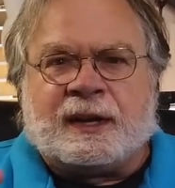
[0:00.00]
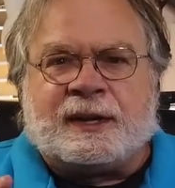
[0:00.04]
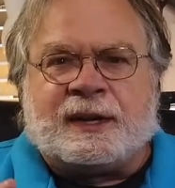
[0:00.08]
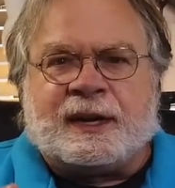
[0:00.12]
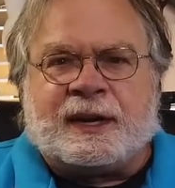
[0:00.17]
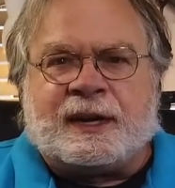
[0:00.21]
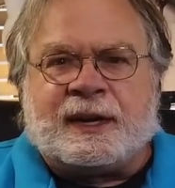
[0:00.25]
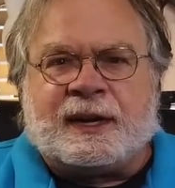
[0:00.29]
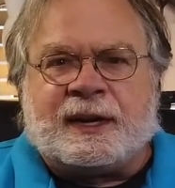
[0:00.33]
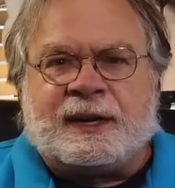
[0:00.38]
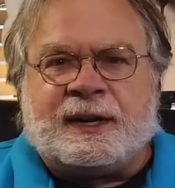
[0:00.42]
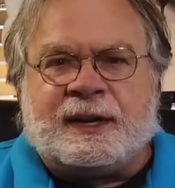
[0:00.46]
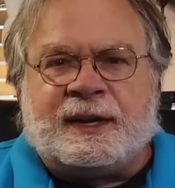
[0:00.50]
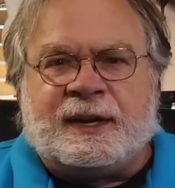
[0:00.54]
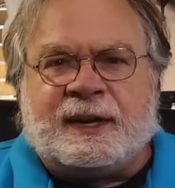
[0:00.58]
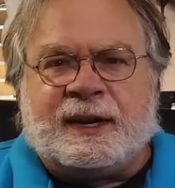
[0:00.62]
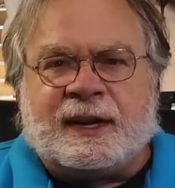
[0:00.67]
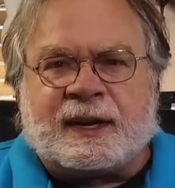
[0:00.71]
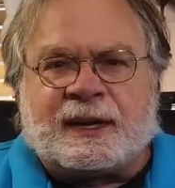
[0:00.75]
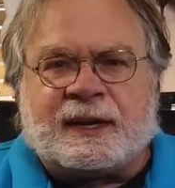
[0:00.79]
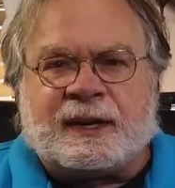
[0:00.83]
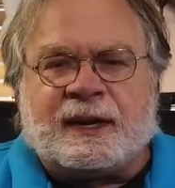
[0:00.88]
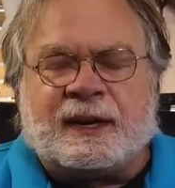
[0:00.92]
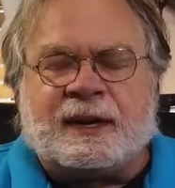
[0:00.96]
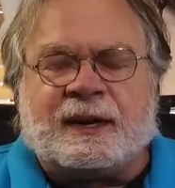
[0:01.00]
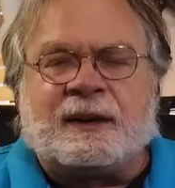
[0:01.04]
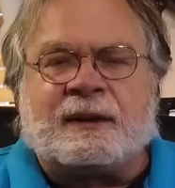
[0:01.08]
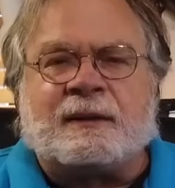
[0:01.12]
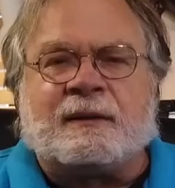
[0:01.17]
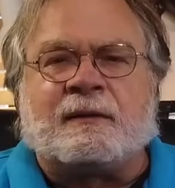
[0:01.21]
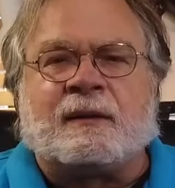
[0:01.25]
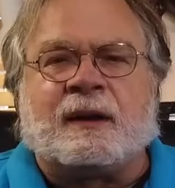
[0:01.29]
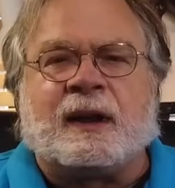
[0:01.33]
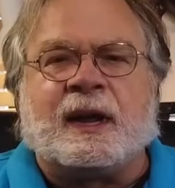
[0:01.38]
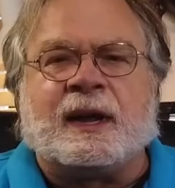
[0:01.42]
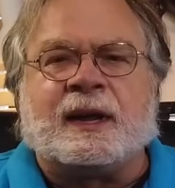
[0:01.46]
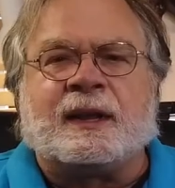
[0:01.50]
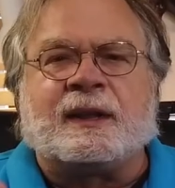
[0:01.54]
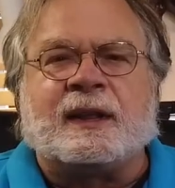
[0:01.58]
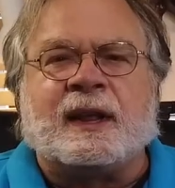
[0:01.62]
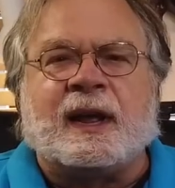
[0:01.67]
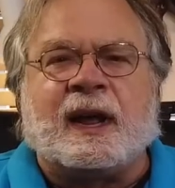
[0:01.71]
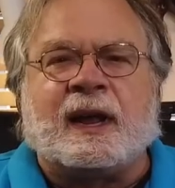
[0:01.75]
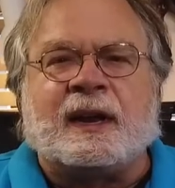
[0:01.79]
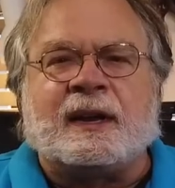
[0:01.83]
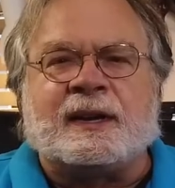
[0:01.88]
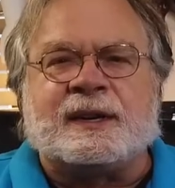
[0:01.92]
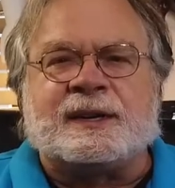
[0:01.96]
did it like
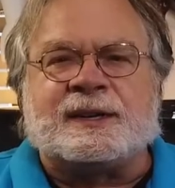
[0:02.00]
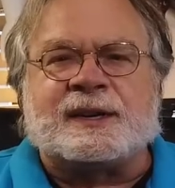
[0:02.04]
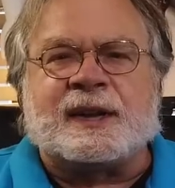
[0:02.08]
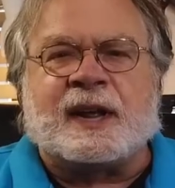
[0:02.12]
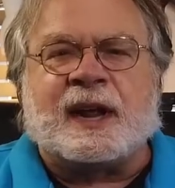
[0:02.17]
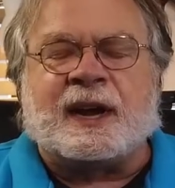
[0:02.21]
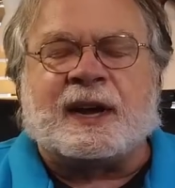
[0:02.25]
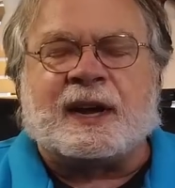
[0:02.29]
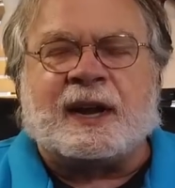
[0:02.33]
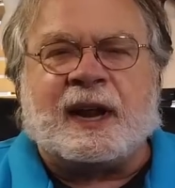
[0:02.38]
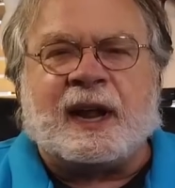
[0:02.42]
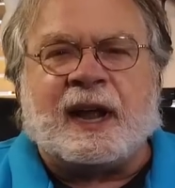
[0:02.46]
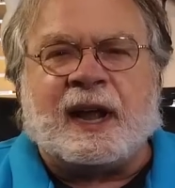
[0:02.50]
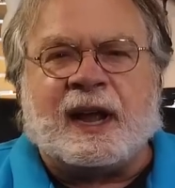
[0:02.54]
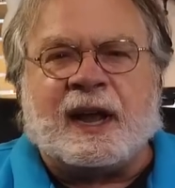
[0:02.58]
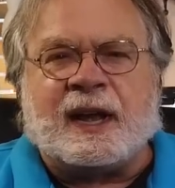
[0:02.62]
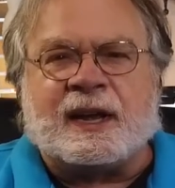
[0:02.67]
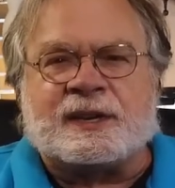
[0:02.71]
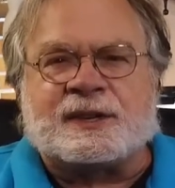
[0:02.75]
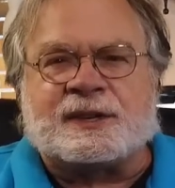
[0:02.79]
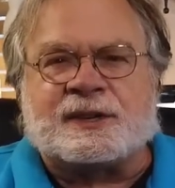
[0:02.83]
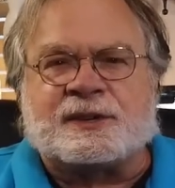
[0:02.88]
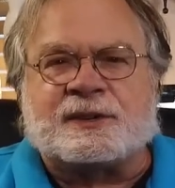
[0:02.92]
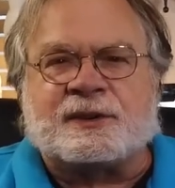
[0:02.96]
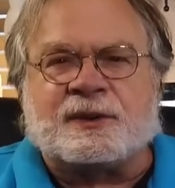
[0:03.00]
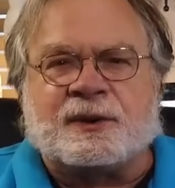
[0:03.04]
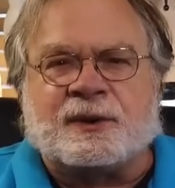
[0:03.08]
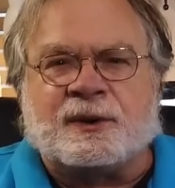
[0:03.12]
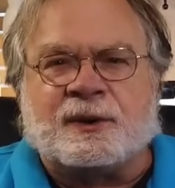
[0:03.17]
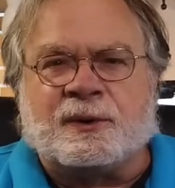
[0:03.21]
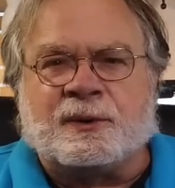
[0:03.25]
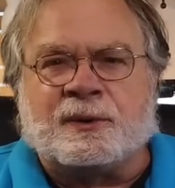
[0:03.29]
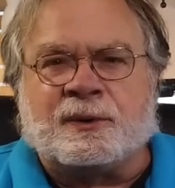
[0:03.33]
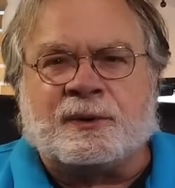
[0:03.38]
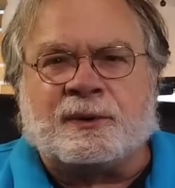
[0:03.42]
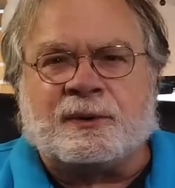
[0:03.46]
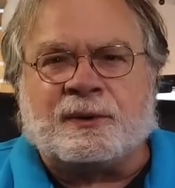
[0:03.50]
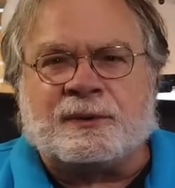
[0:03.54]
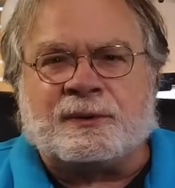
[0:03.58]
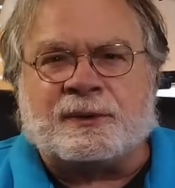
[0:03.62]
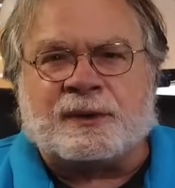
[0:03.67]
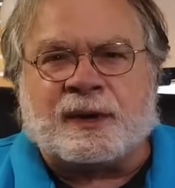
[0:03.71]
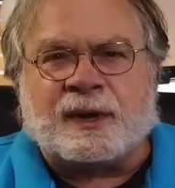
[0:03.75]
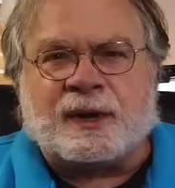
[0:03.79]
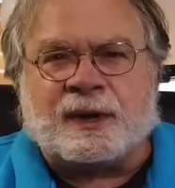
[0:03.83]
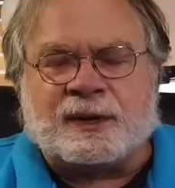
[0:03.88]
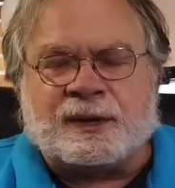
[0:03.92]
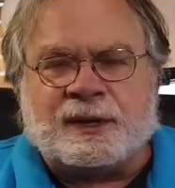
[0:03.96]
that? Is that an S
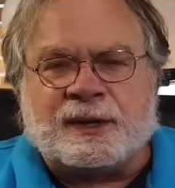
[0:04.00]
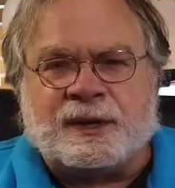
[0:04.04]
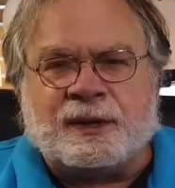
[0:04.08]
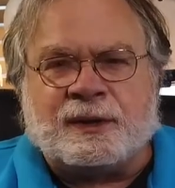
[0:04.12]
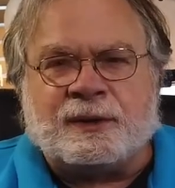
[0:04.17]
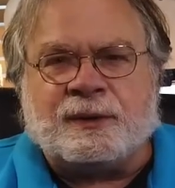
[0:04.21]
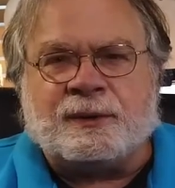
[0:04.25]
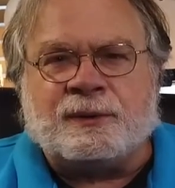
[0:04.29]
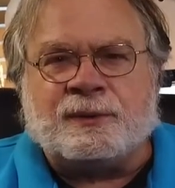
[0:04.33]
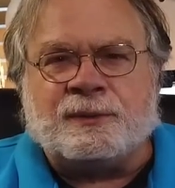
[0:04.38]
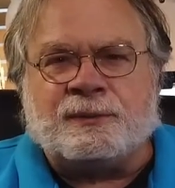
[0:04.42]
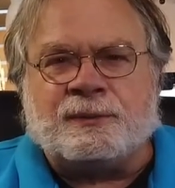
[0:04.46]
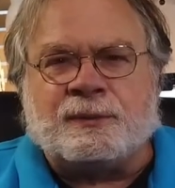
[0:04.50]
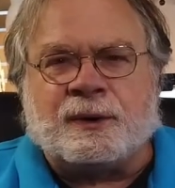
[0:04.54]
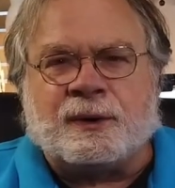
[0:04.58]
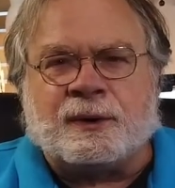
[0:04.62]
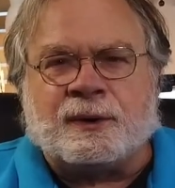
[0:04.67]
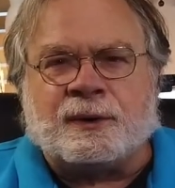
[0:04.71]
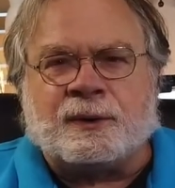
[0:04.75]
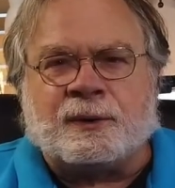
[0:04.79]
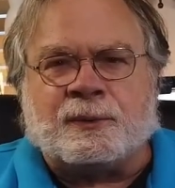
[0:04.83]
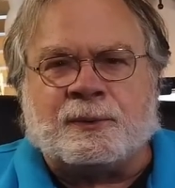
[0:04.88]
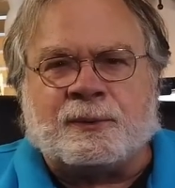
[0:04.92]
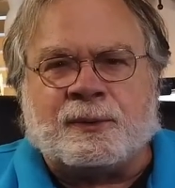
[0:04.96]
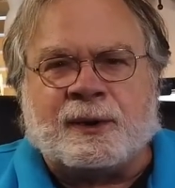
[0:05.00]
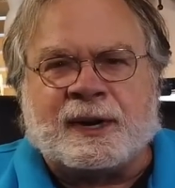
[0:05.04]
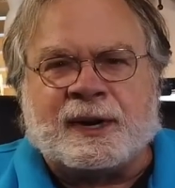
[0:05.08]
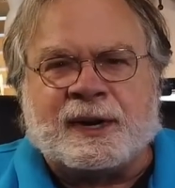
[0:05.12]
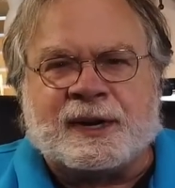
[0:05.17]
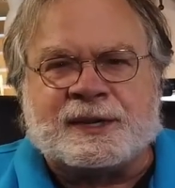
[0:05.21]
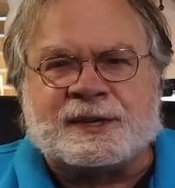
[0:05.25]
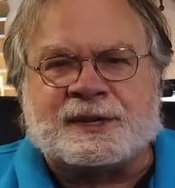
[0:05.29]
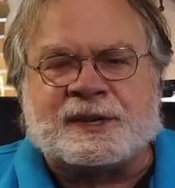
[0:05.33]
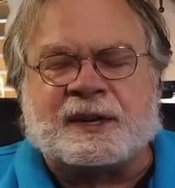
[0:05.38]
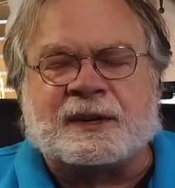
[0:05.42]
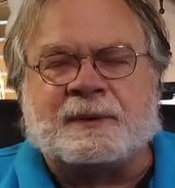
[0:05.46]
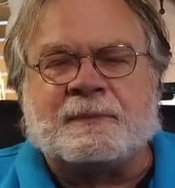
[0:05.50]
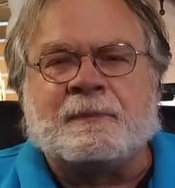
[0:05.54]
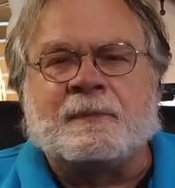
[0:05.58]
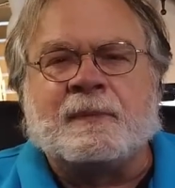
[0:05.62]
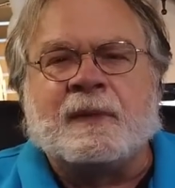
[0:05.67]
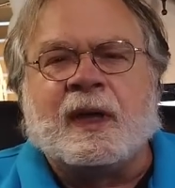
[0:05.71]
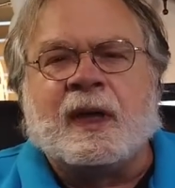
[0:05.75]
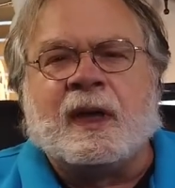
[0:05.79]
or a U or what is it?